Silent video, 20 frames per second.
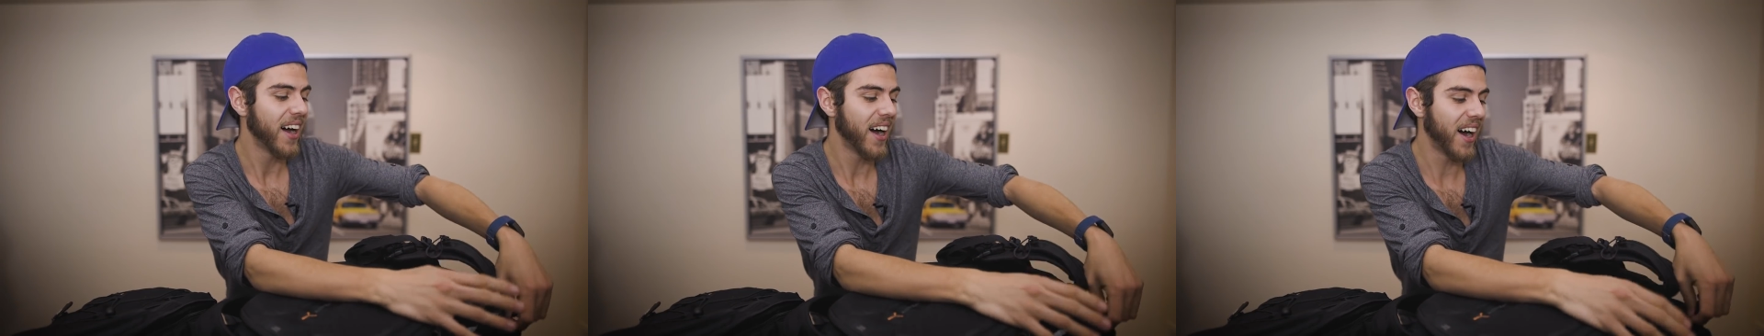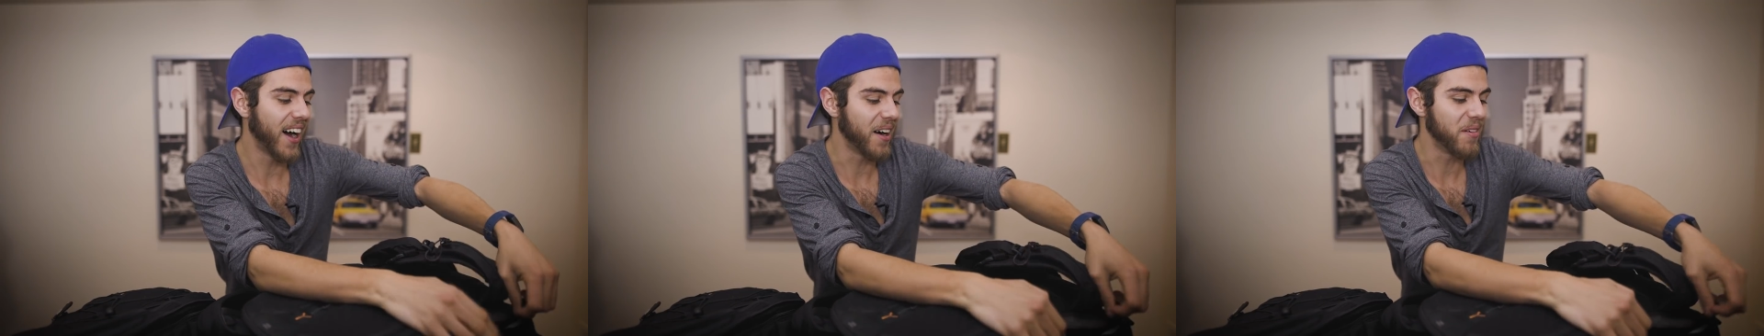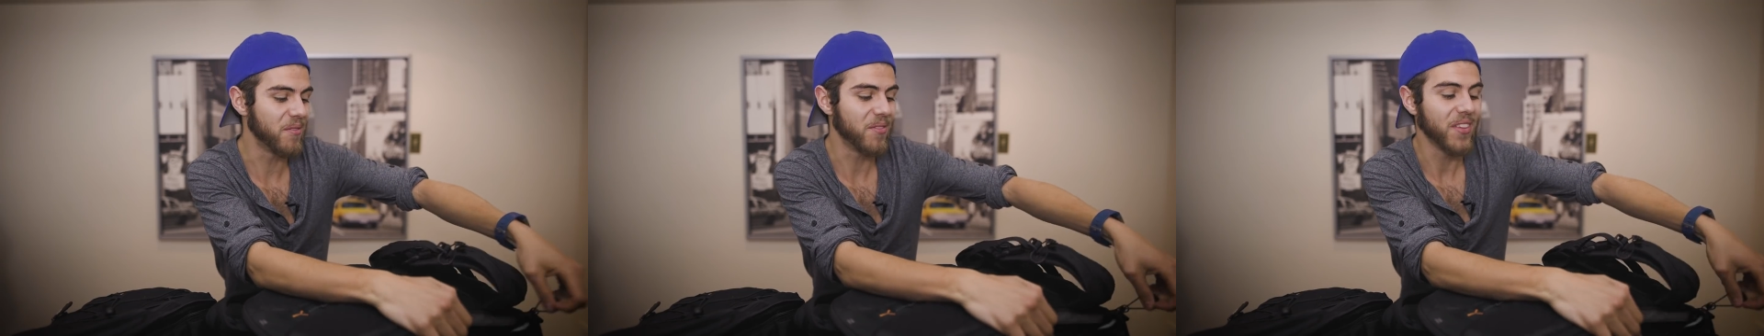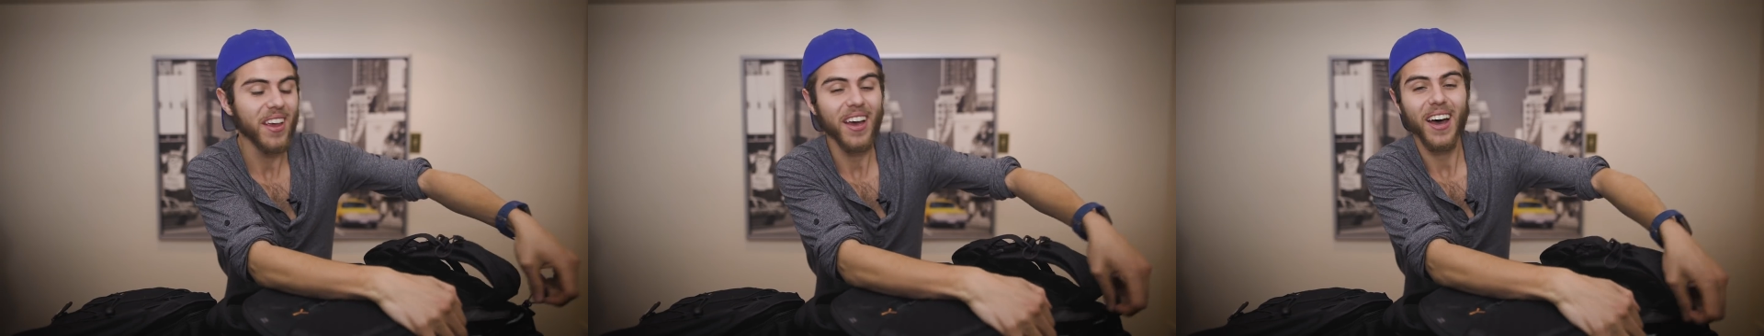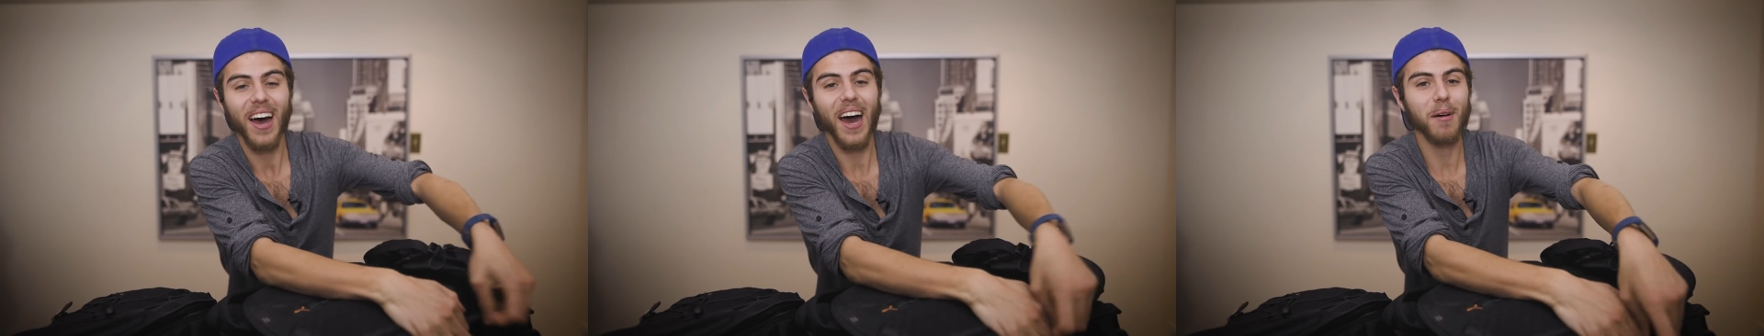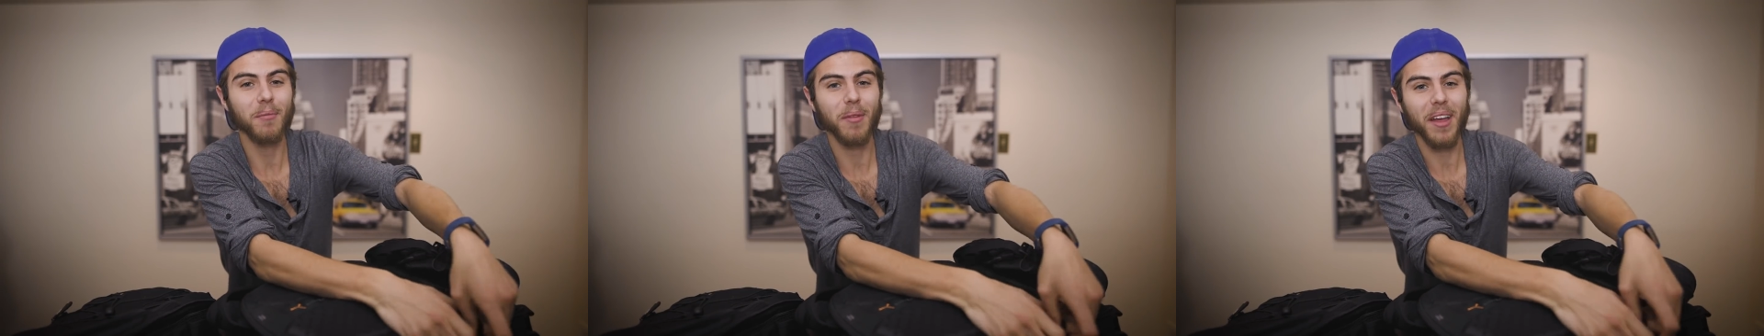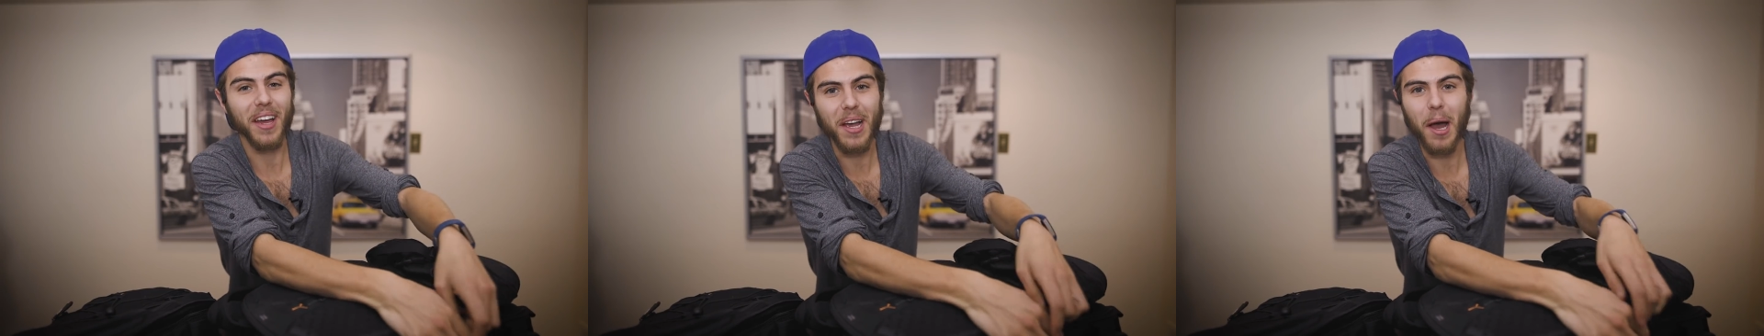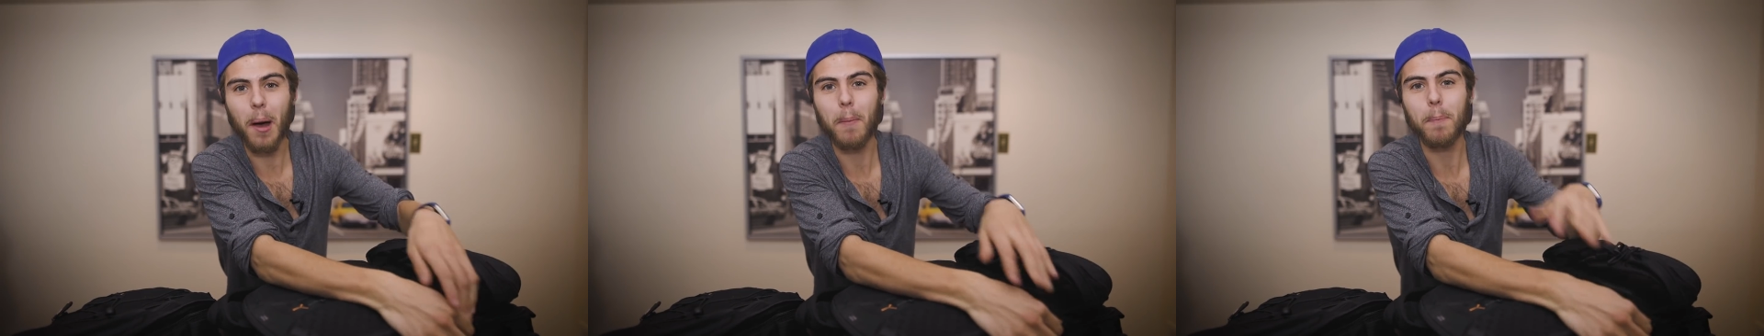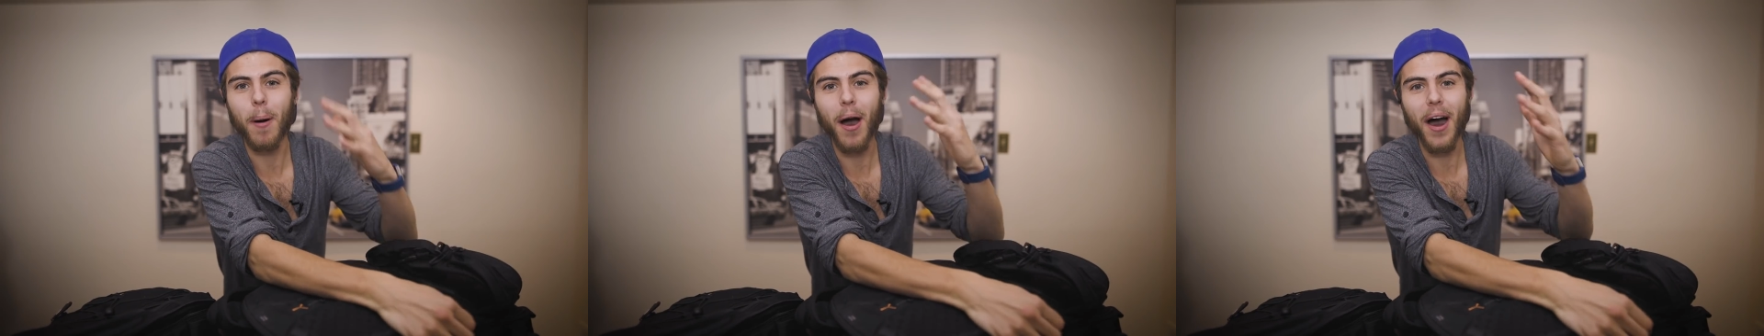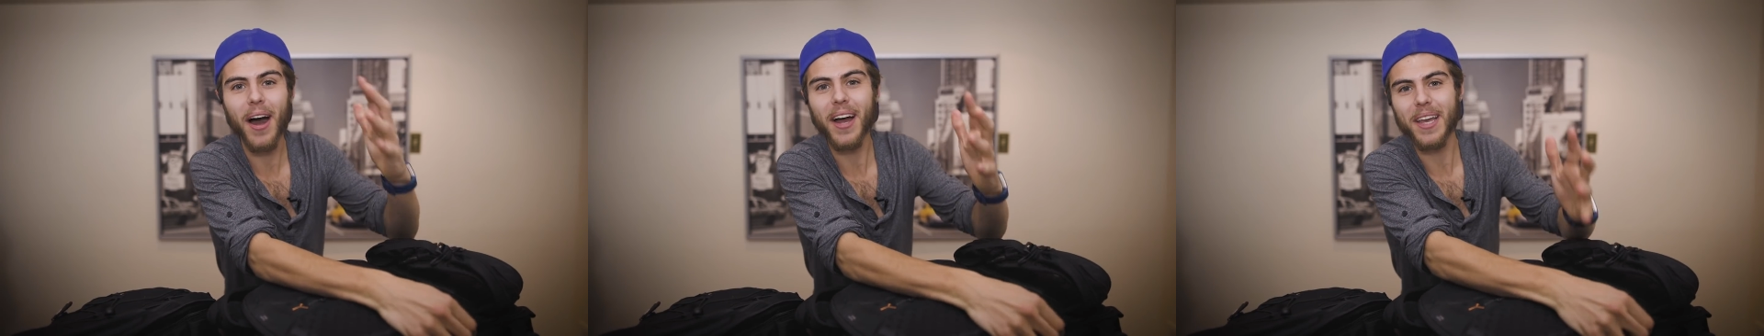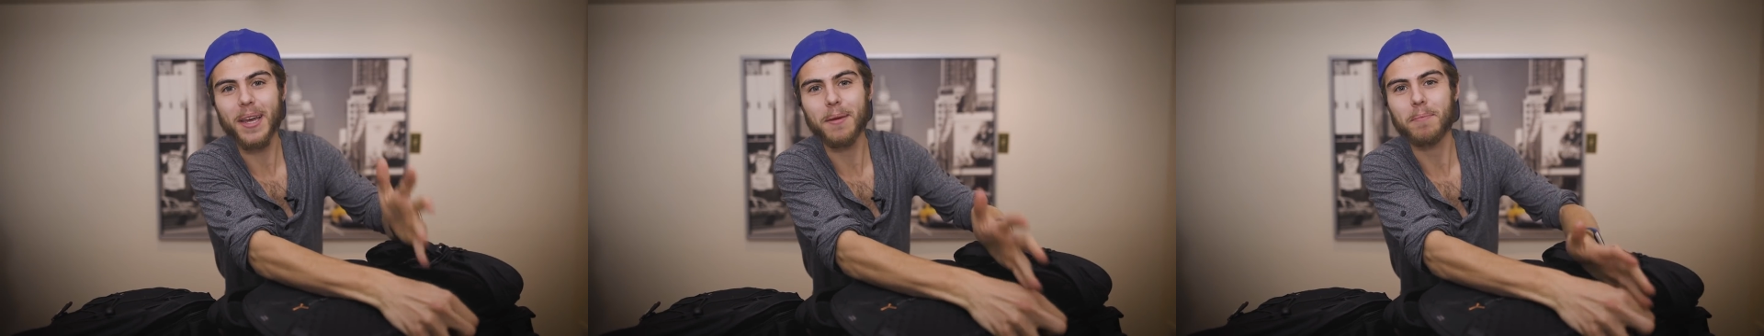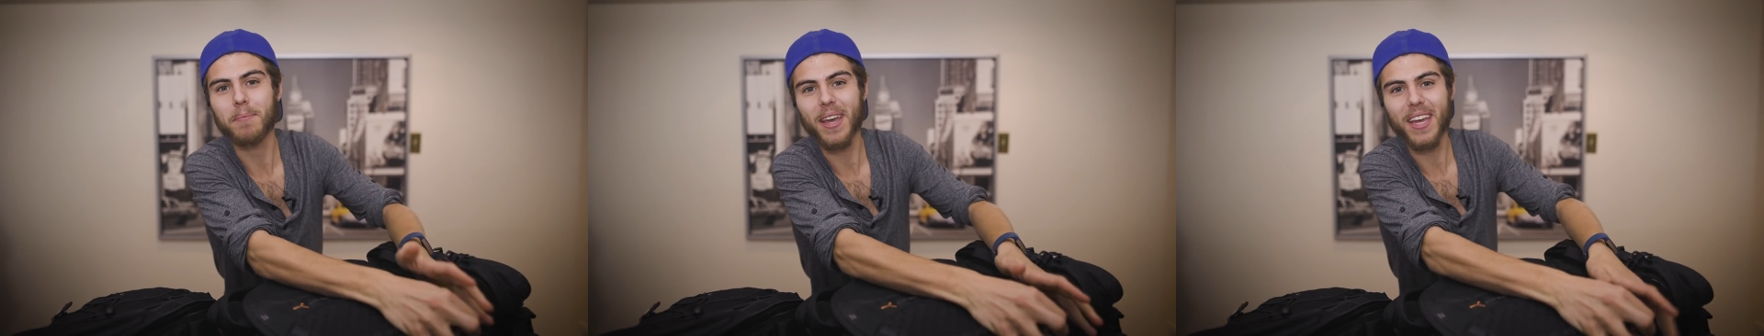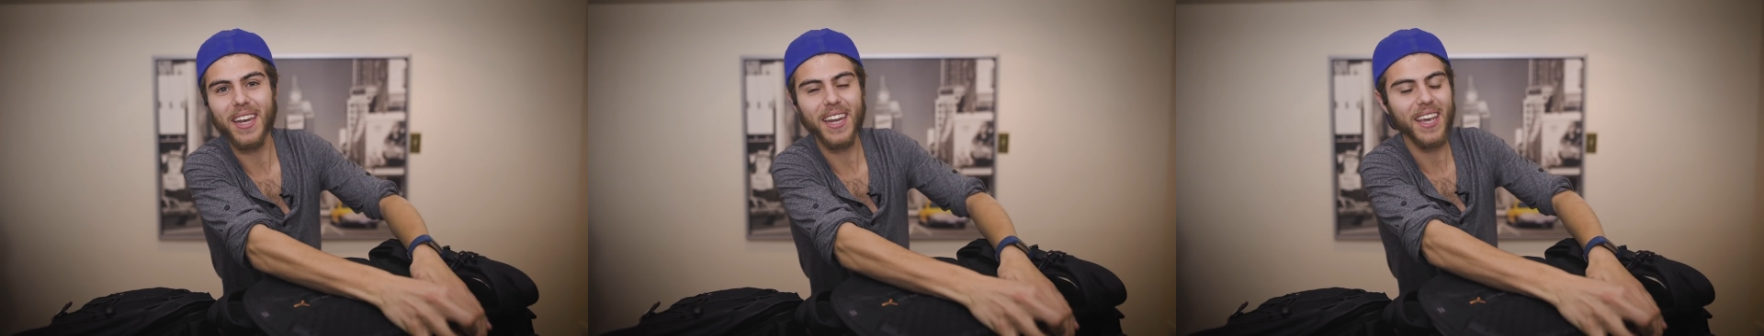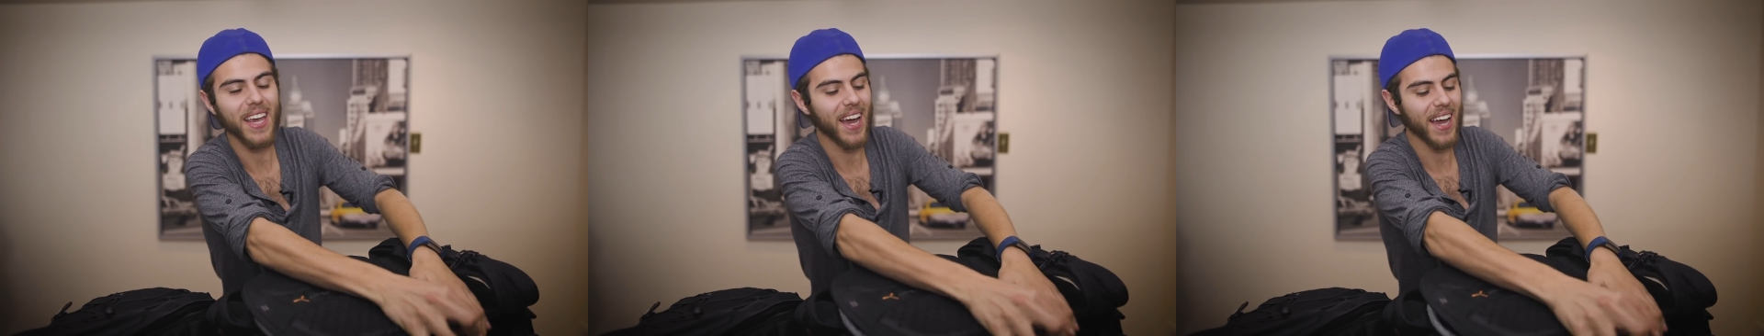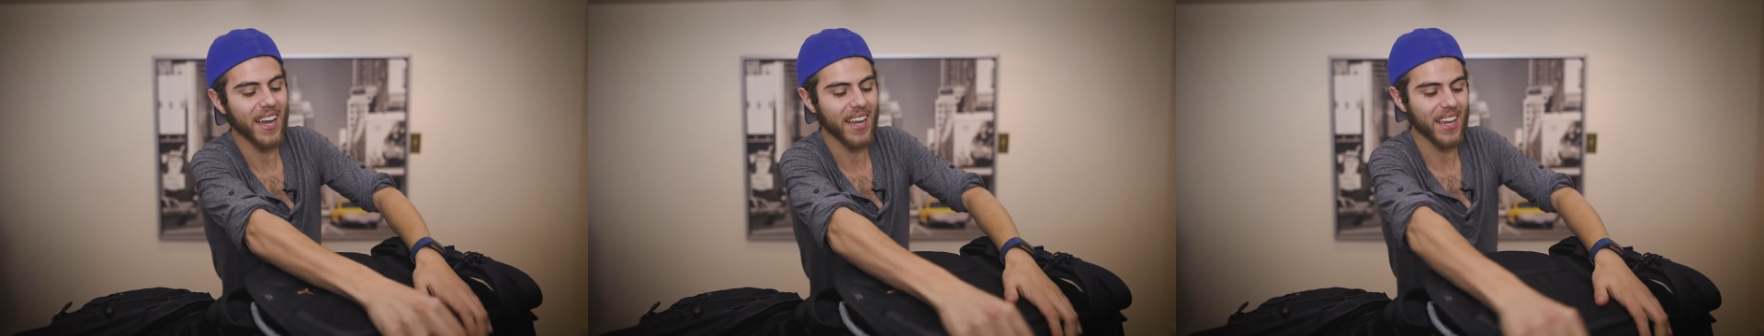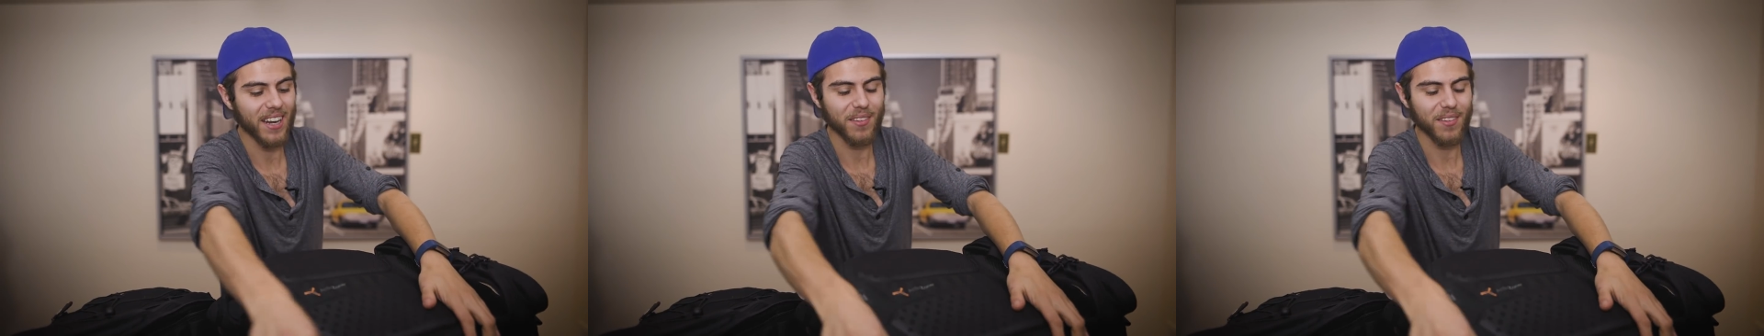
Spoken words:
I'm like a pocket maniac,